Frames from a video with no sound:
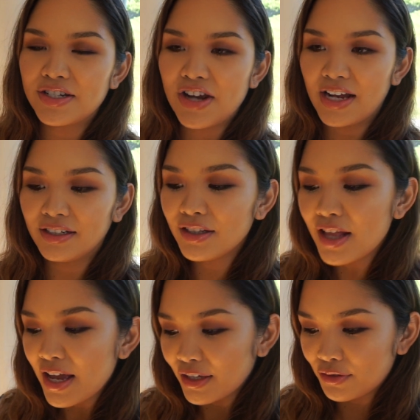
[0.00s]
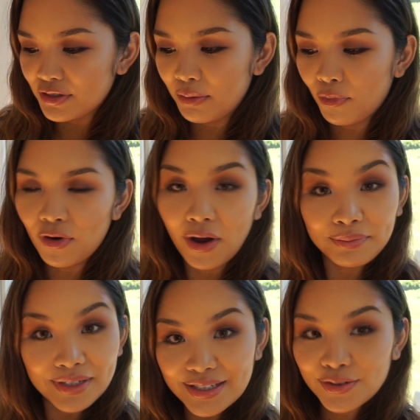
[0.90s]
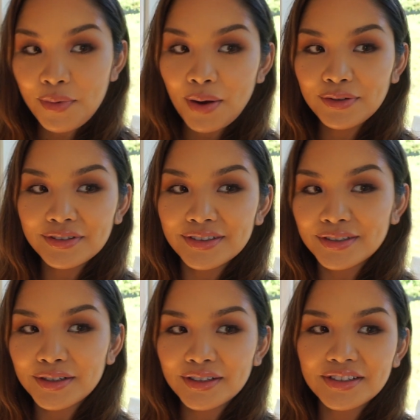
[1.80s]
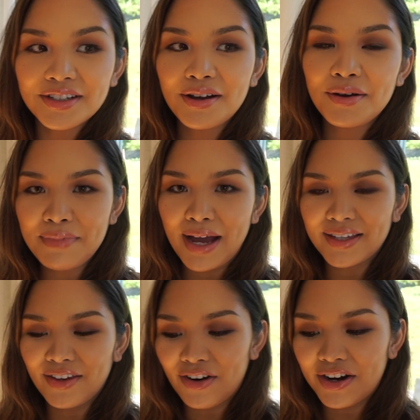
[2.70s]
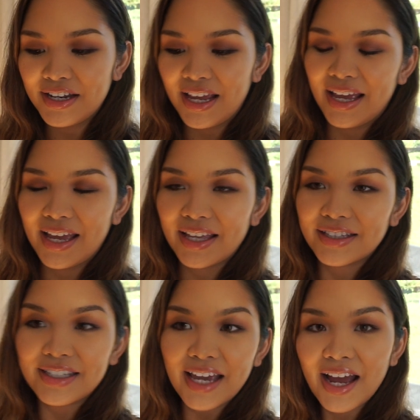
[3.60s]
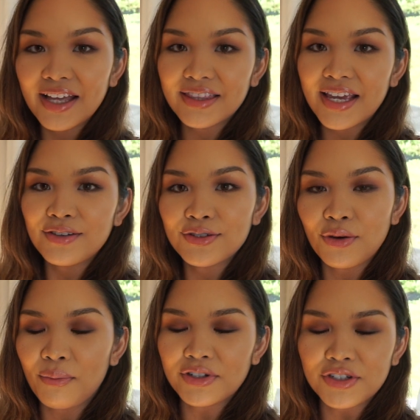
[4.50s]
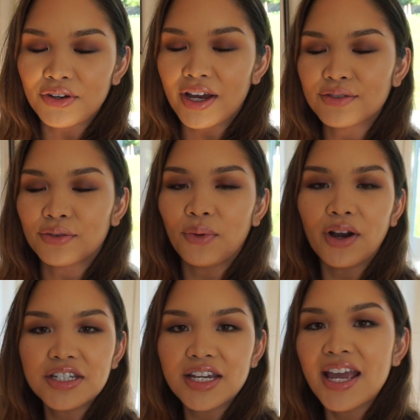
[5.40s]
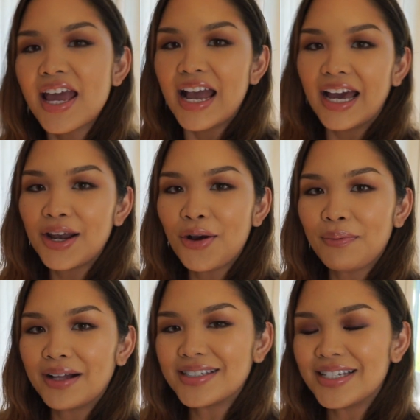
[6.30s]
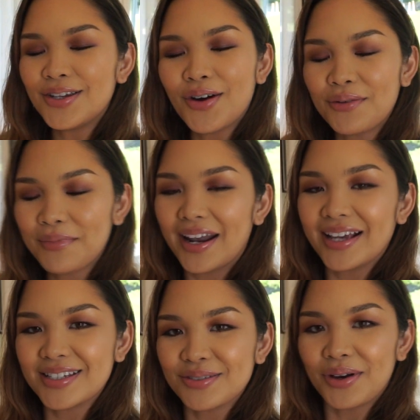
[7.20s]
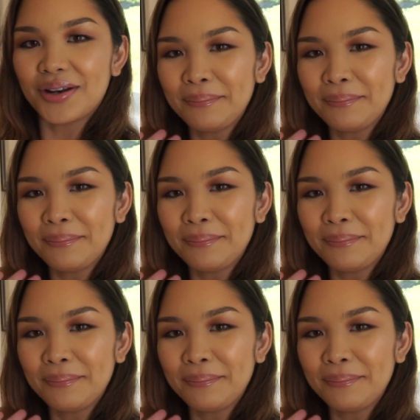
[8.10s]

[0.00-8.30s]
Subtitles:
channel to see more updates from our little backyard. And yeah, thank you so much you guys for watching, and I hope I'll see you on my next one.